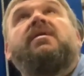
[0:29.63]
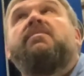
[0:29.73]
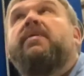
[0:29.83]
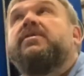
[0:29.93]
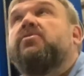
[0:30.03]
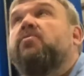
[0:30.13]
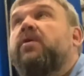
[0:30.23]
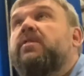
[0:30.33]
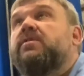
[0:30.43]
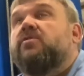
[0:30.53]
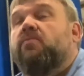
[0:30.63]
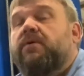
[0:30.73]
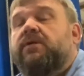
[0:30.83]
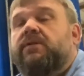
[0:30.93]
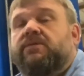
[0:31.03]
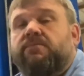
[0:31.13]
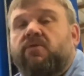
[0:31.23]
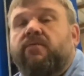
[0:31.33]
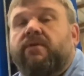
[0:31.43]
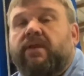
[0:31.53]
based on the way this old building's
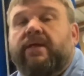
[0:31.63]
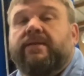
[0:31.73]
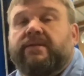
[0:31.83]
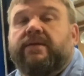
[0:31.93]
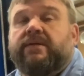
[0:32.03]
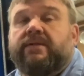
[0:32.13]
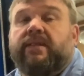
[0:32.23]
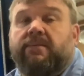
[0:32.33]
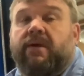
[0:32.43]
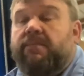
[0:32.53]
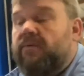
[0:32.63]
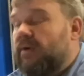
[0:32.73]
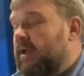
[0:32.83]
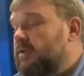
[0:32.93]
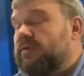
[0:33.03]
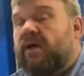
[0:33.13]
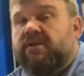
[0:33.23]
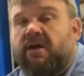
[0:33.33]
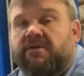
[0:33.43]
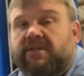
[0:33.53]
moving, that they might be right. So I'll
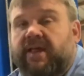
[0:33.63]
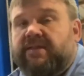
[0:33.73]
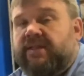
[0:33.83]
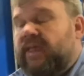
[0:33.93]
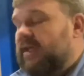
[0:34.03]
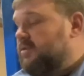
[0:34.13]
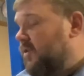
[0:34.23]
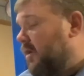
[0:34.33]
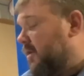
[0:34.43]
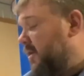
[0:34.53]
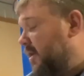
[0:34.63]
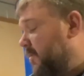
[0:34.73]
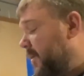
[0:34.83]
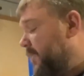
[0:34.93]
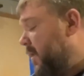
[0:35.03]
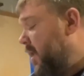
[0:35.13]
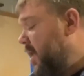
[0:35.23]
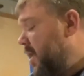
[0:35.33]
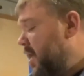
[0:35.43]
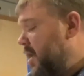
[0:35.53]
talk as loud as I can so y'all can hear me.
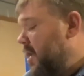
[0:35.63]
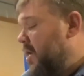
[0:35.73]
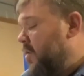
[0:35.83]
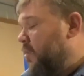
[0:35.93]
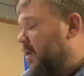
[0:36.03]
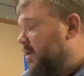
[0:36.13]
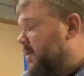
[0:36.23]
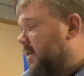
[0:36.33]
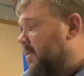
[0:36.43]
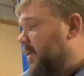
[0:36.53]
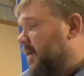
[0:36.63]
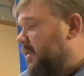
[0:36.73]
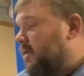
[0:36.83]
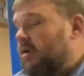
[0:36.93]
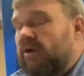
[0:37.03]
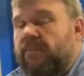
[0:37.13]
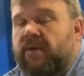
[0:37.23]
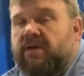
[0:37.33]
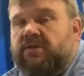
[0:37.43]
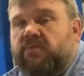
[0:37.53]
We're going to talk about the current
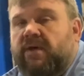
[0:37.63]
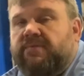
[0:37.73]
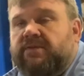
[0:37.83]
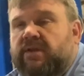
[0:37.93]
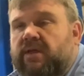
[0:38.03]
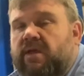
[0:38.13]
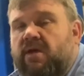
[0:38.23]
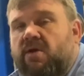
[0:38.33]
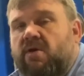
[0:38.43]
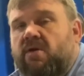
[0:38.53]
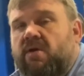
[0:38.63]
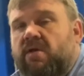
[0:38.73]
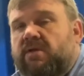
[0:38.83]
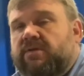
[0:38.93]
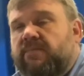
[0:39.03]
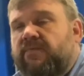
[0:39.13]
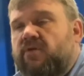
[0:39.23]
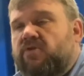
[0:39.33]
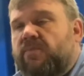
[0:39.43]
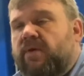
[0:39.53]
project we have sitting here, some
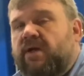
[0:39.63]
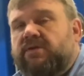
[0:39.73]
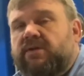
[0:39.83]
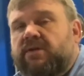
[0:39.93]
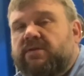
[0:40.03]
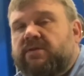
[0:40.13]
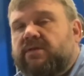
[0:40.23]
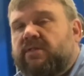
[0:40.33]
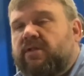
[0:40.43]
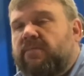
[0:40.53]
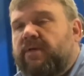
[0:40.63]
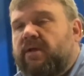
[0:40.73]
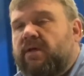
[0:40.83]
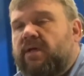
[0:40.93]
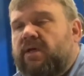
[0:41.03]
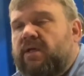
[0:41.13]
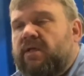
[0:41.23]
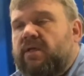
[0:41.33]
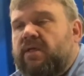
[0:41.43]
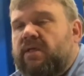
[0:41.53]
future projects, a little bit of
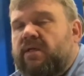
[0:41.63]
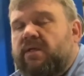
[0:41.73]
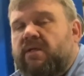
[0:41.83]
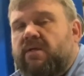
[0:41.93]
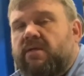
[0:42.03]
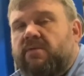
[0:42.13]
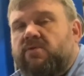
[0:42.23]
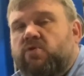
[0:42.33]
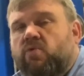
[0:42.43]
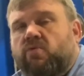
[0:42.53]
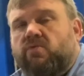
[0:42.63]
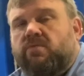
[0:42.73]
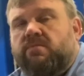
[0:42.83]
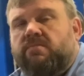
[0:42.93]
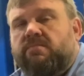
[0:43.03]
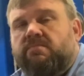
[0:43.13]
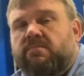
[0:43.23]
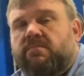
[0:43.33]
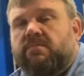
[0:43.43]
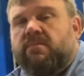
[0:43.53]
tool
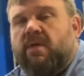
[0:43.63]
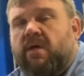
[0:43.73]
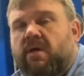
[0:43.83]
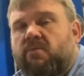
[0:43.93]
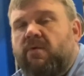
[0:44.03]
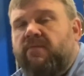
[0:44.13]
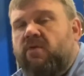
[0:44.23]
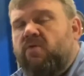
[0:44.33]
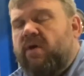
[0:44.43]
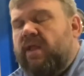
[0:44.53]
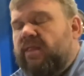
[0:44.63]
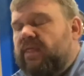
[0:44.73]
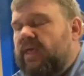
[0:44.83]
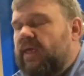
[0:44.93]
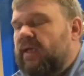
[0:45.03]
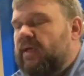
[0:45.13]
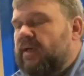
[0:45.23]
review kind of thing.